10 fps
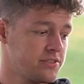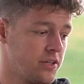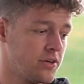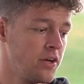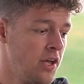
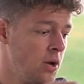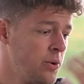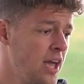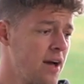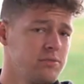So
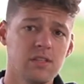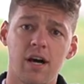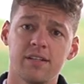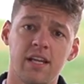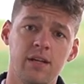we haven't
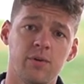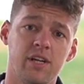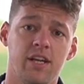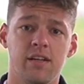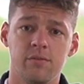locked
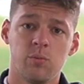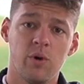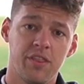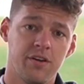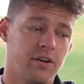anyone in
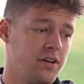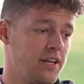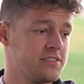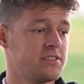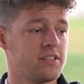with her
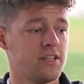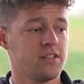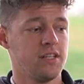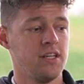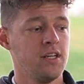
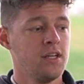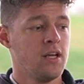necessarily.